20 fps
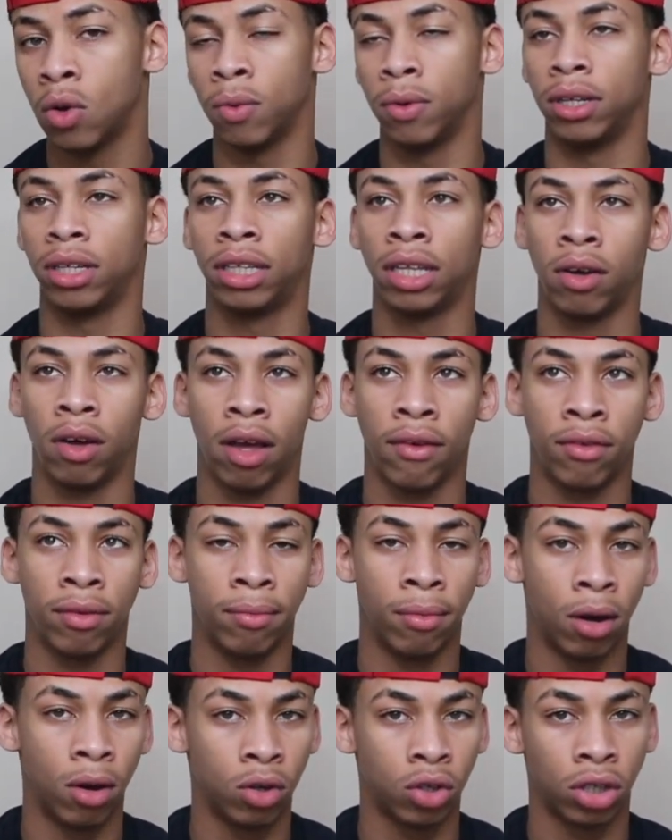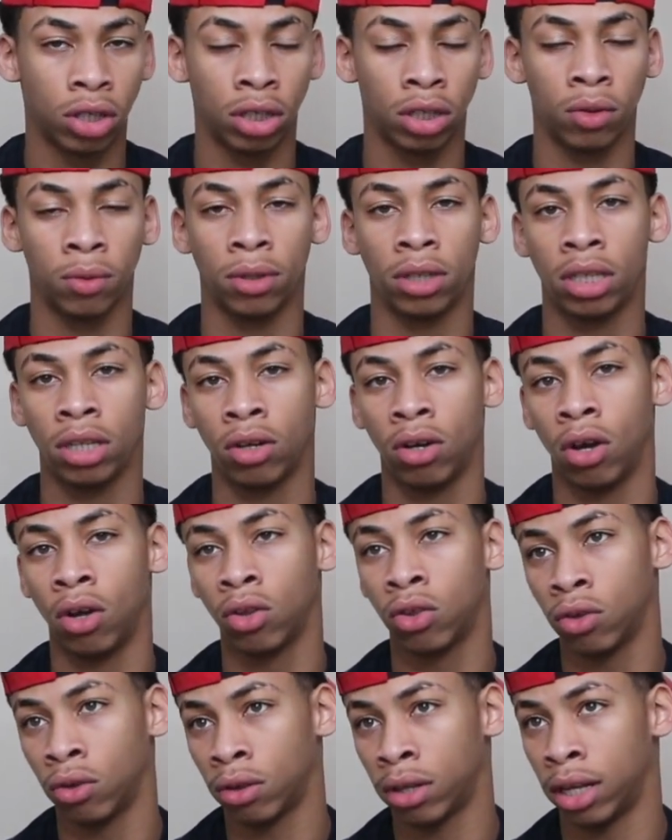We still have emotions, we still go
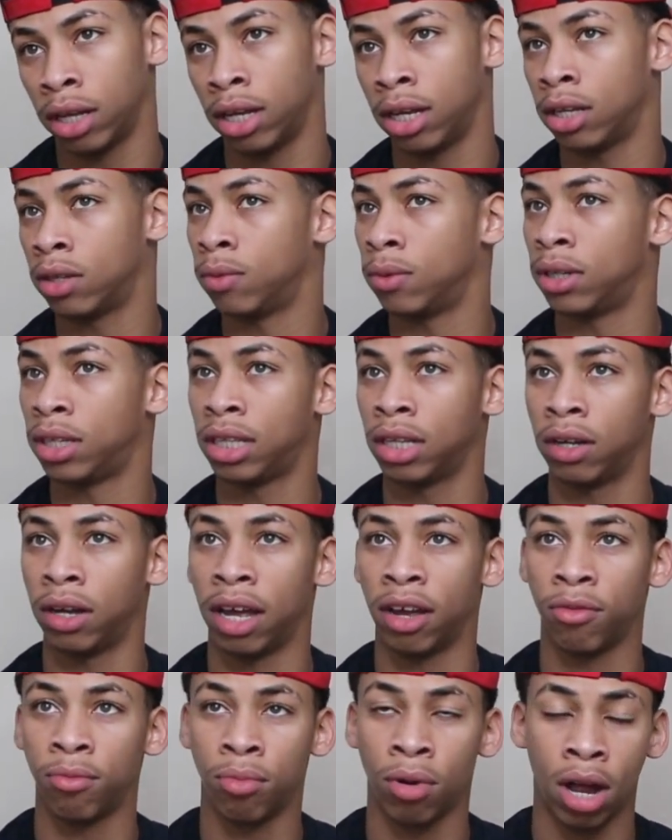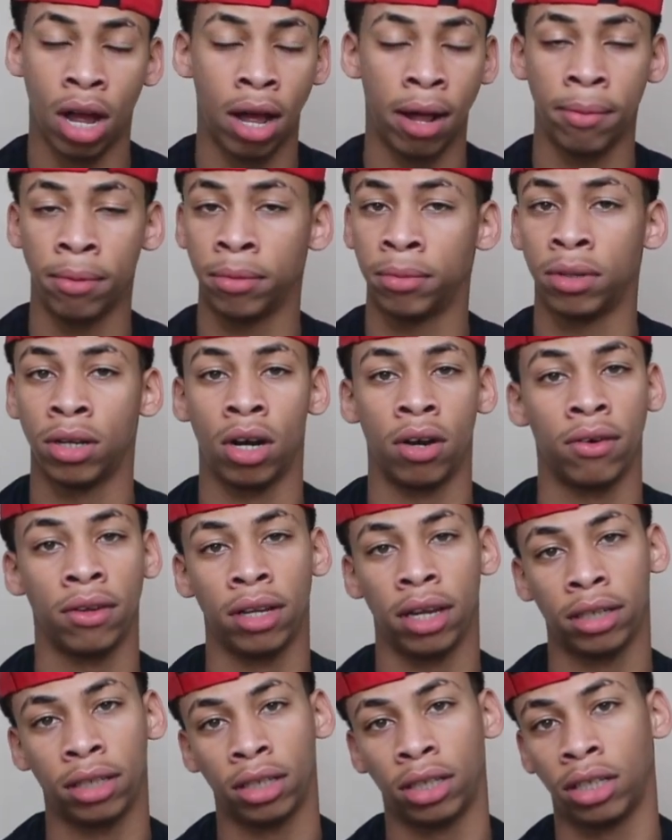through things, we still have problems in our
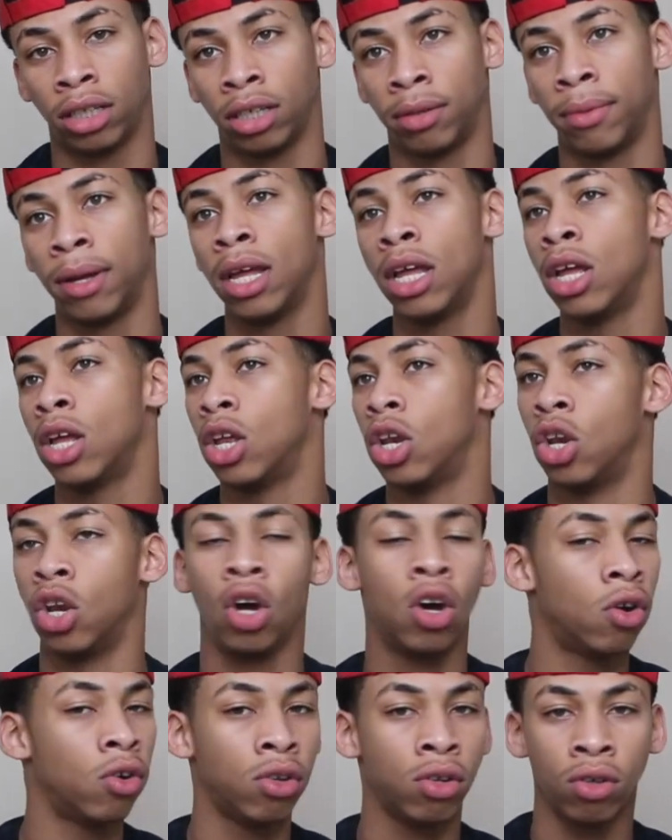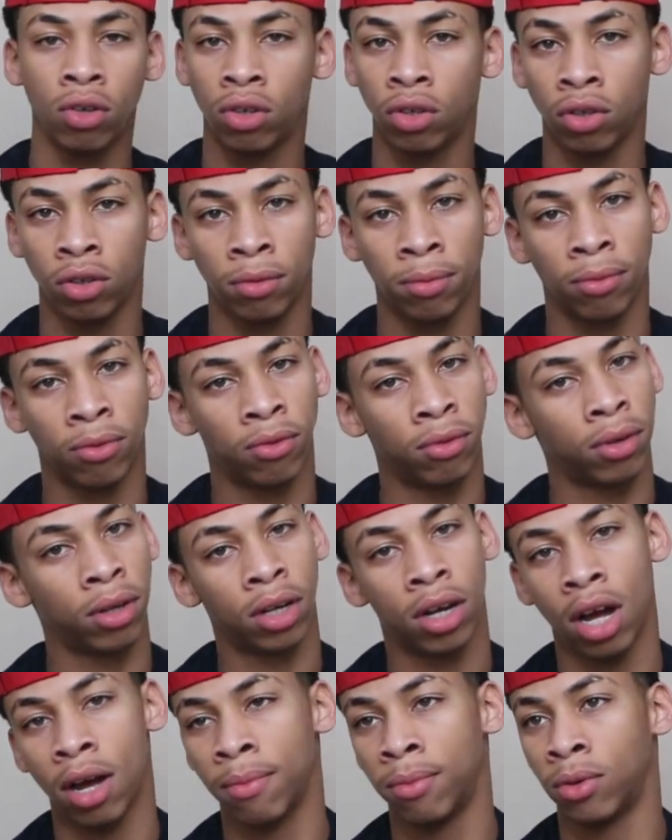relationship. No YouTube
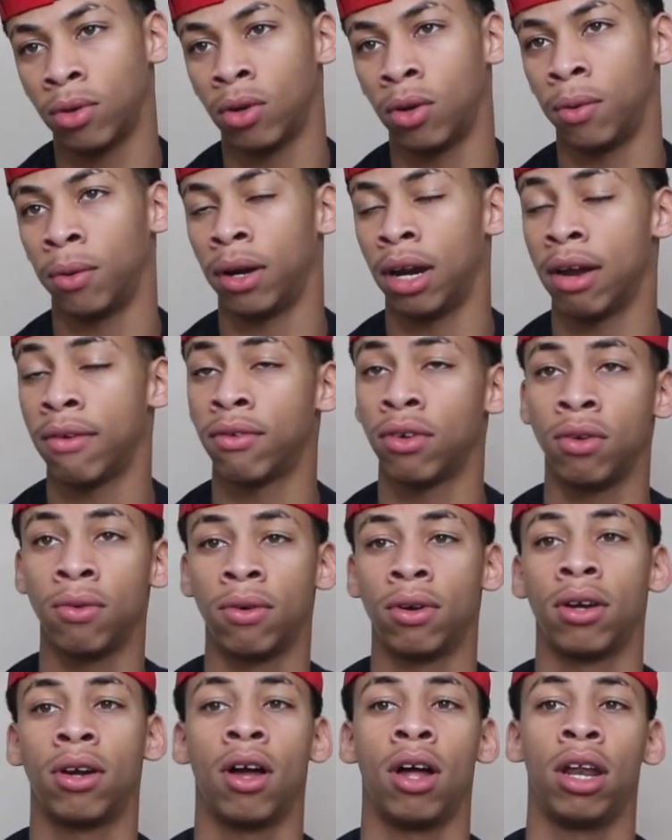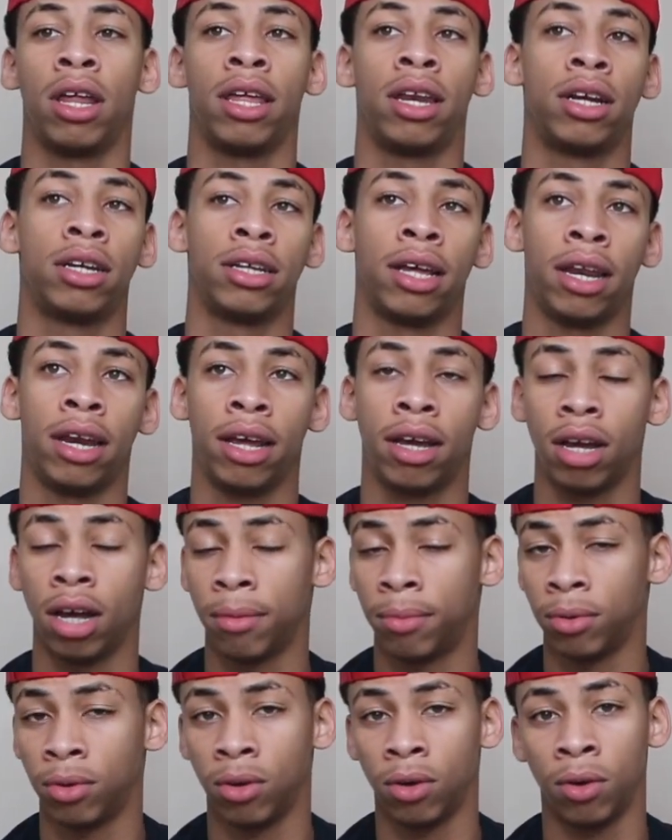couple, or whatever you want to call it, entertaining
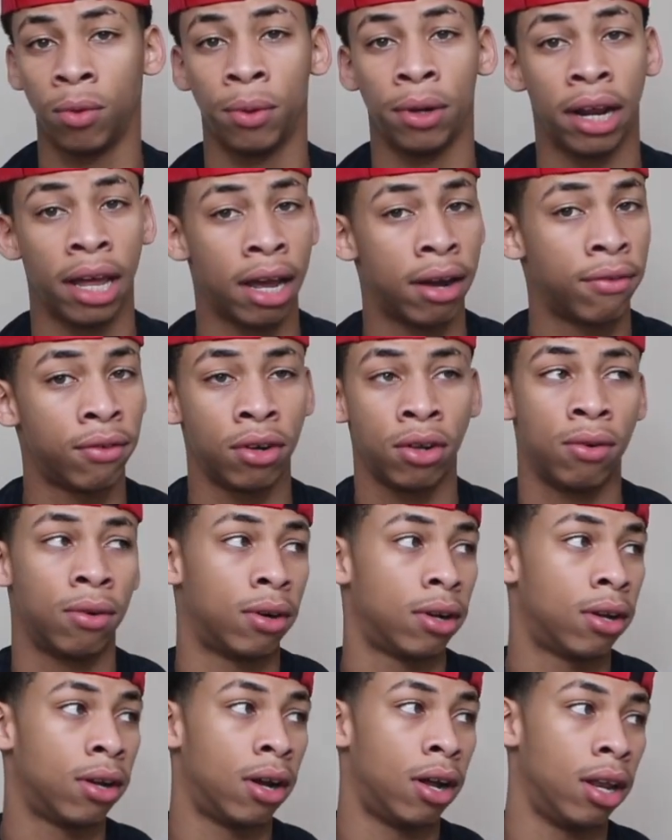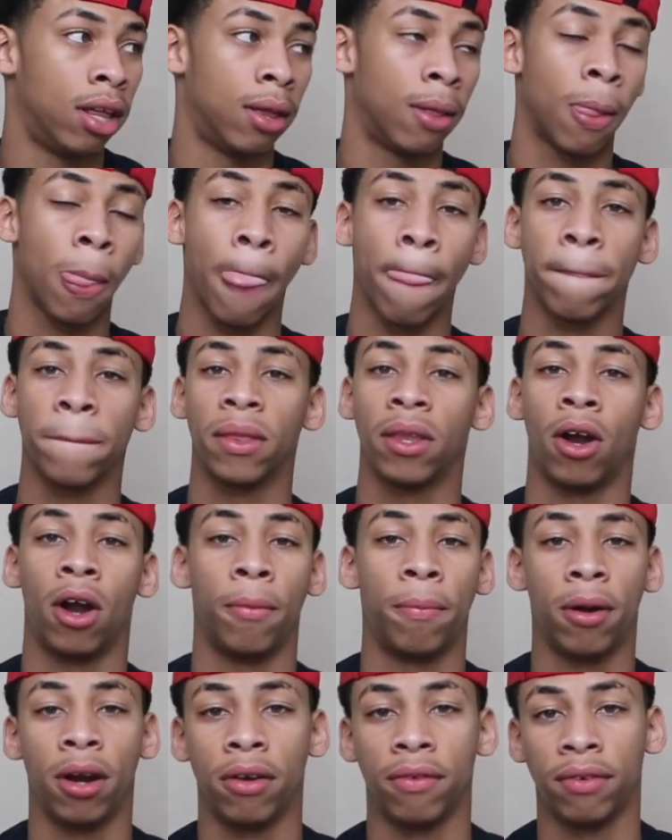couple, or whatever you want to call it, are
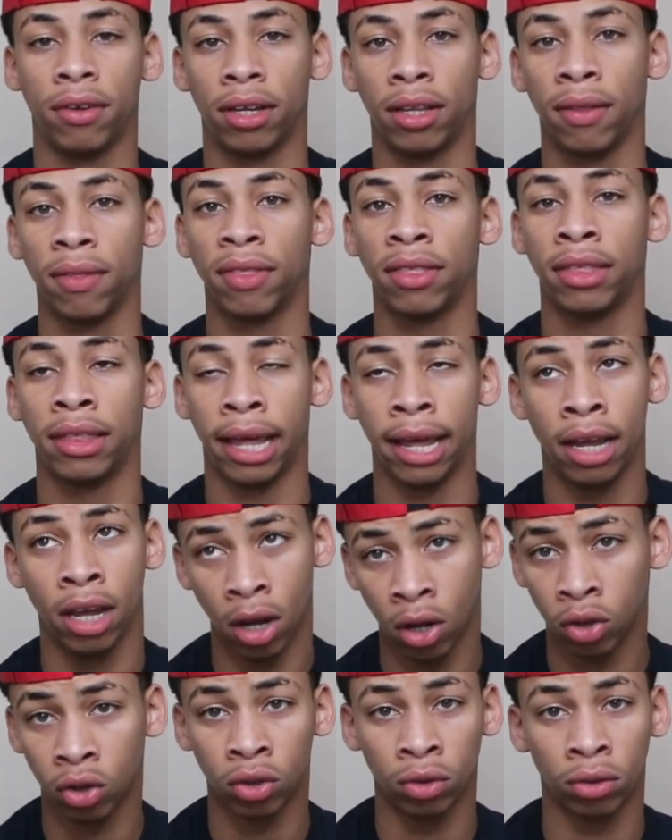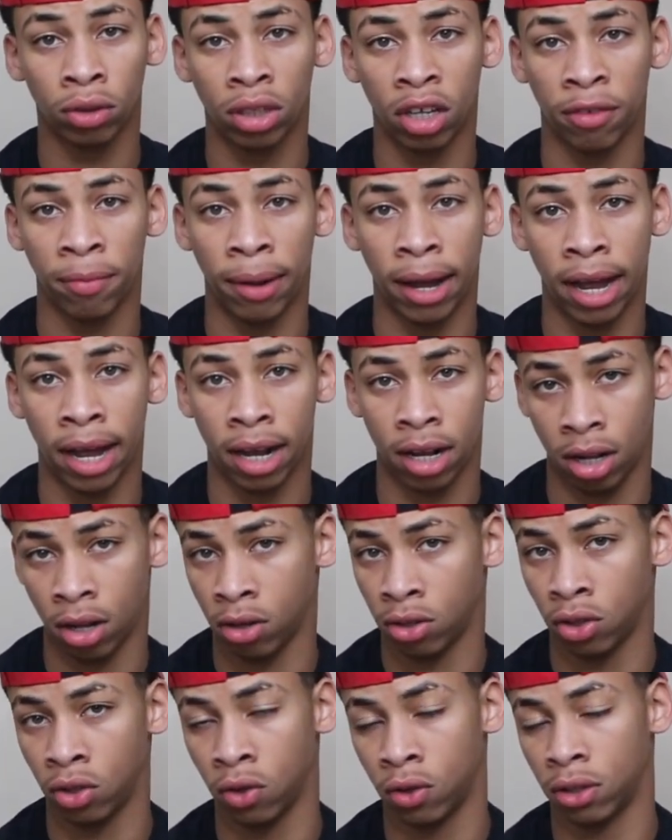perfect. They go through stuff behind
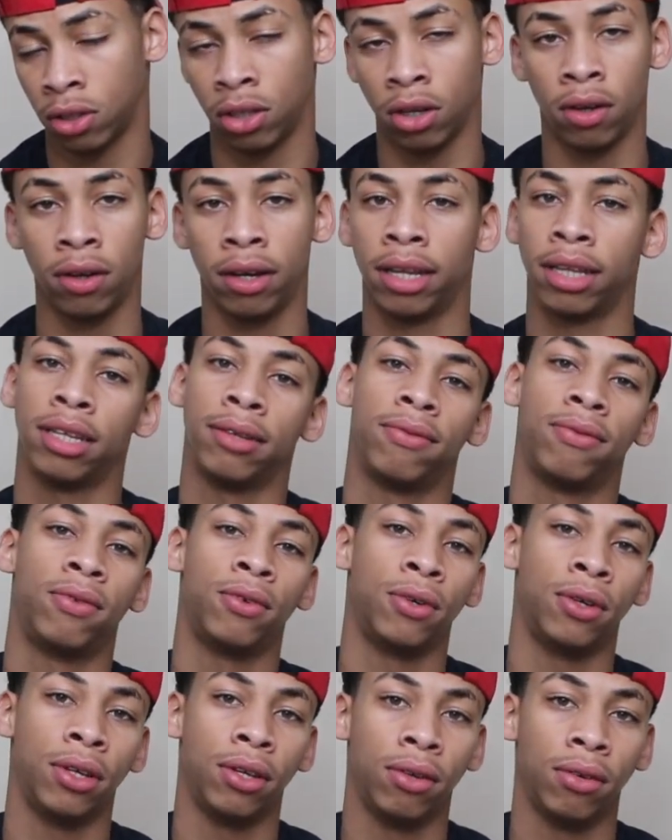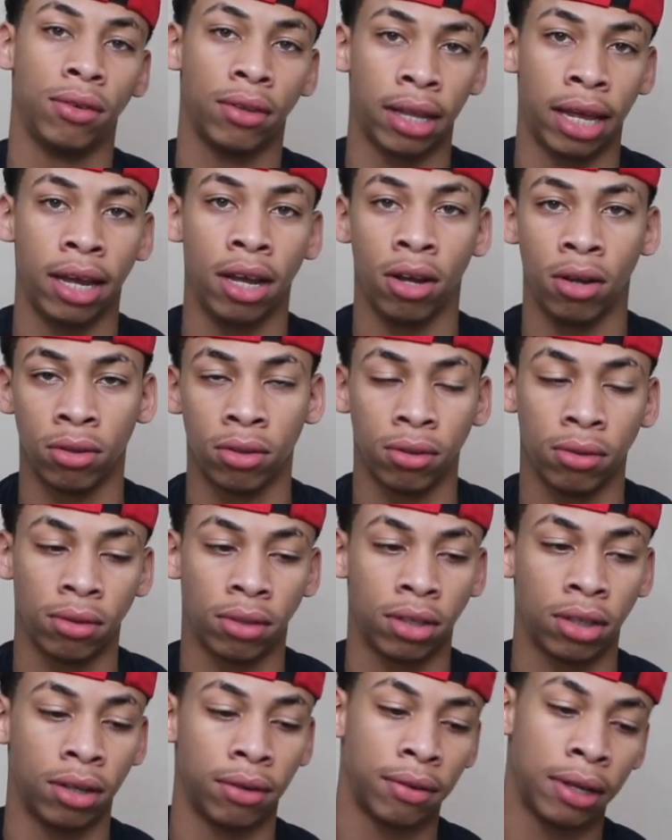closed doors. Don't let them fool you. They go through
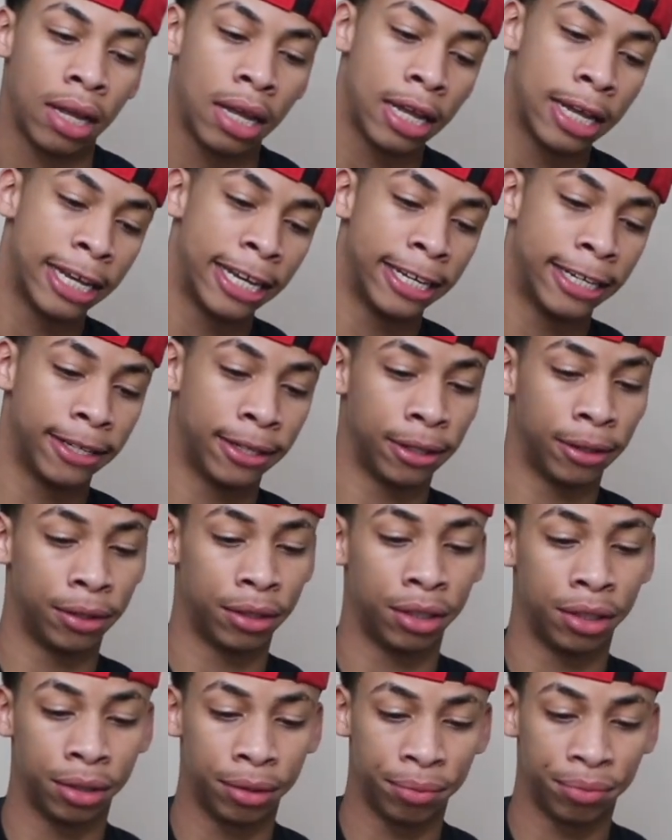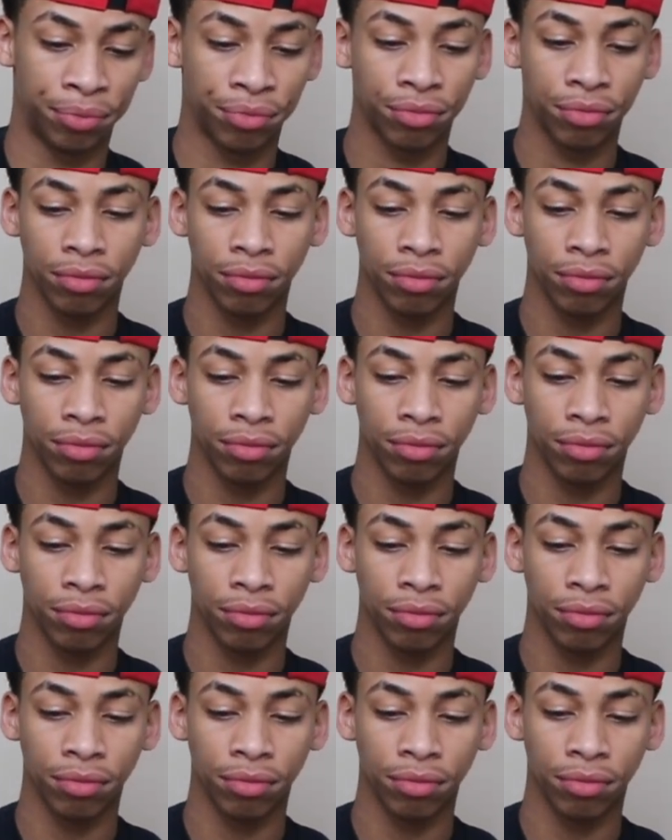stuff. So,